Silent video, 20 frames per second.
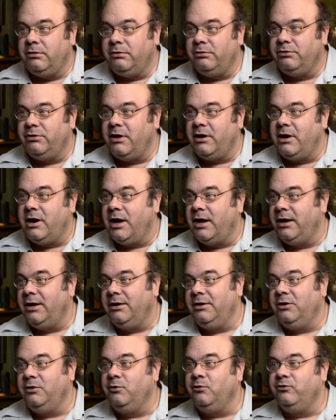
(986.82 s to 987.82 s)
that I
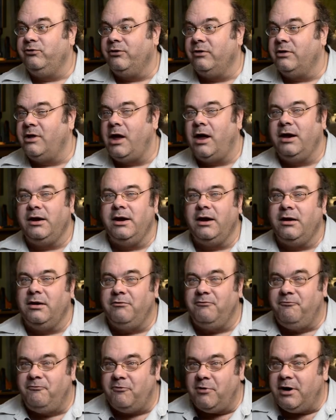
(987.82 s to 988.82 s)
use a lot, and
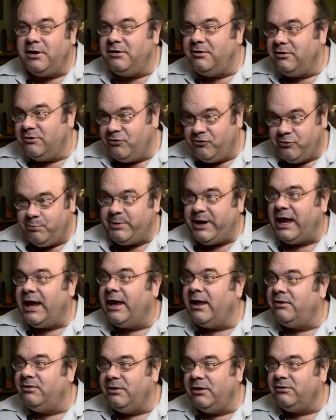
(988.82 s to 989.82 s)
a friend in
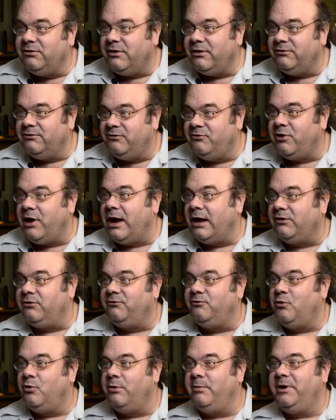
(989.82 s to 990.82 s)
Japan that does tracks
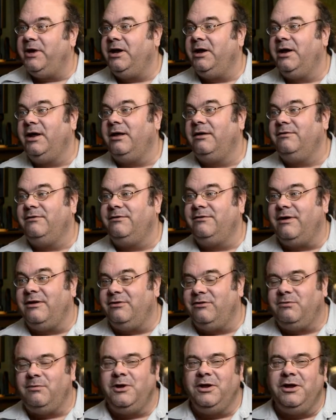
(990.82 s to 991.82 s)
for me and
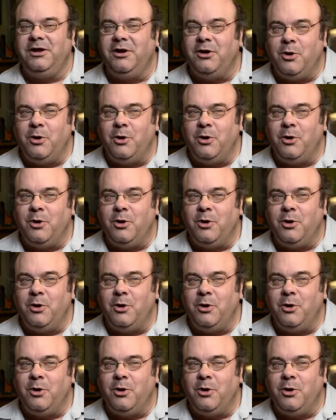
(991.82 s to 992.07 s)
sends me, you